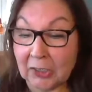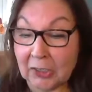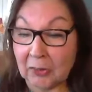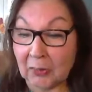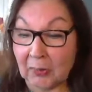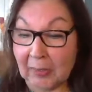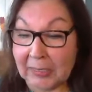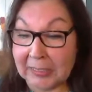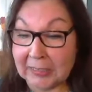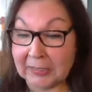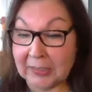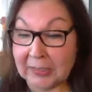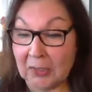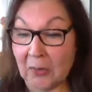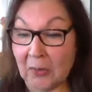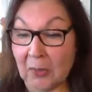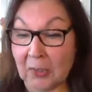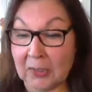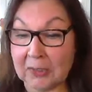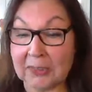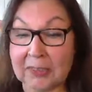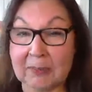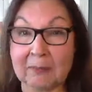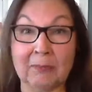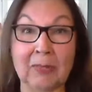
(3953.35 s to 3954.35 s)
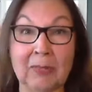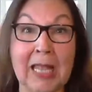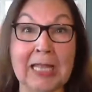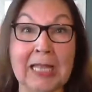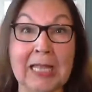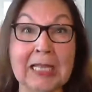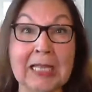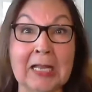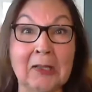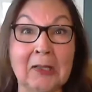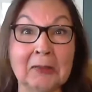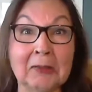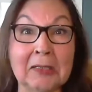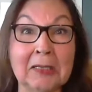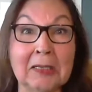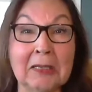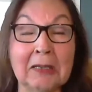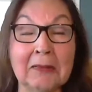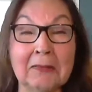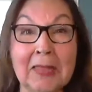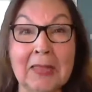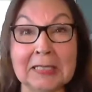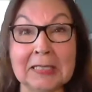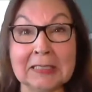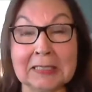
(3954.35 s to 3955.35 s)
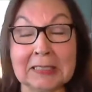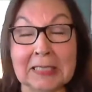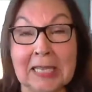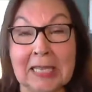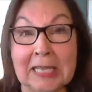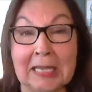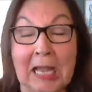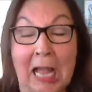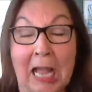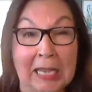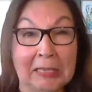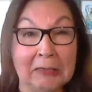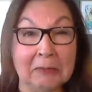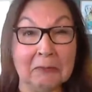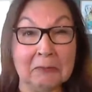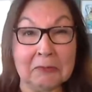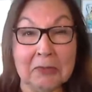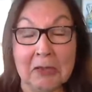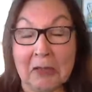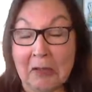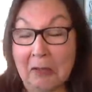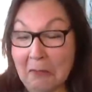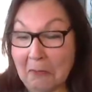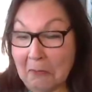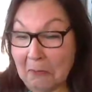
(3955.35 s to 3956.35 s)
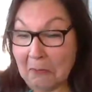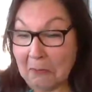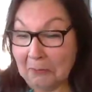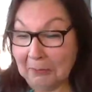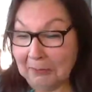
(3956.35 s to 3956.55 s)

Crazy Horse and Black Elk, that's like, I don't know.